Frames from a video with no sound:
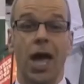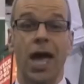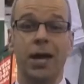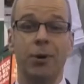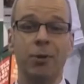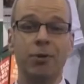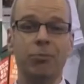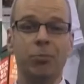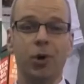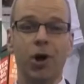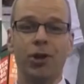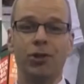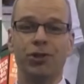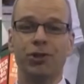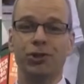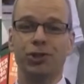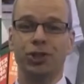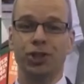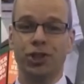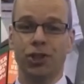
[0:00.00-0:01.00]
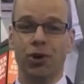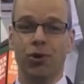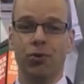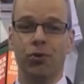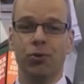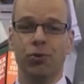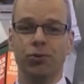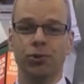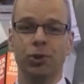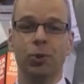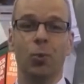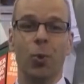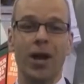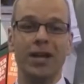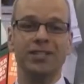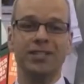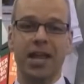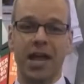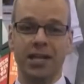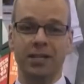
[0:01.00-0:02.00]
Hey, we brought the show to
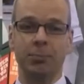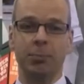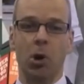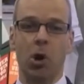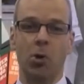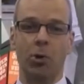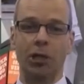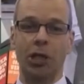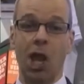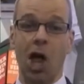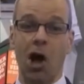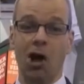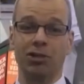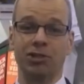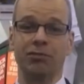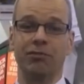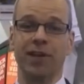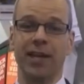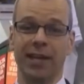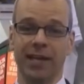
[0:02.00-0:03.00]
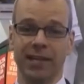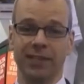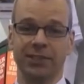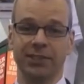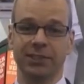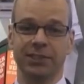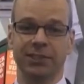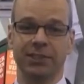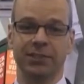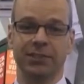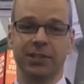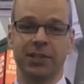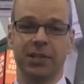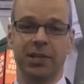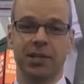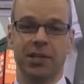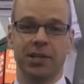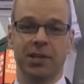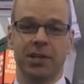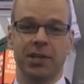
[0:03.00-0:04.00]
Waste Expo in Las Vegas.
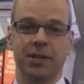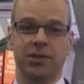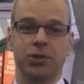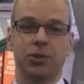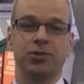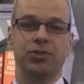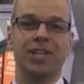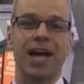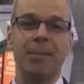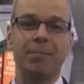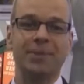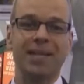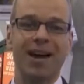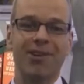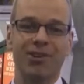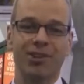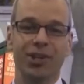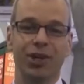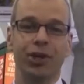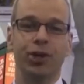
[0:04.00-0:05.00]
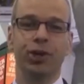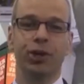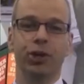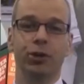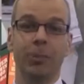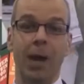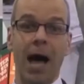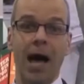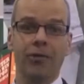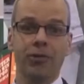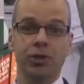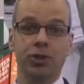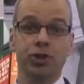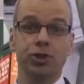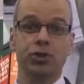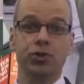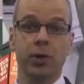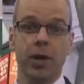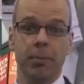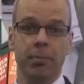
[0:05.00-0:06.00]
So stop down at the curb on the
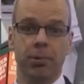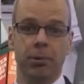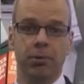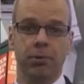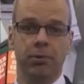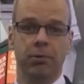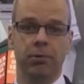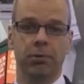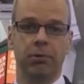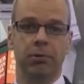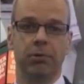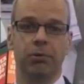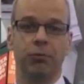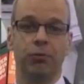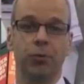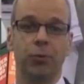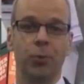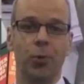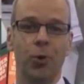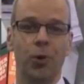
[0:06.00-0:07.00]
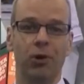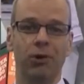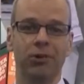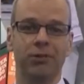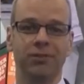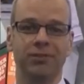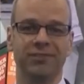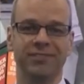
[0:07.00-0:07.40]
strip for more.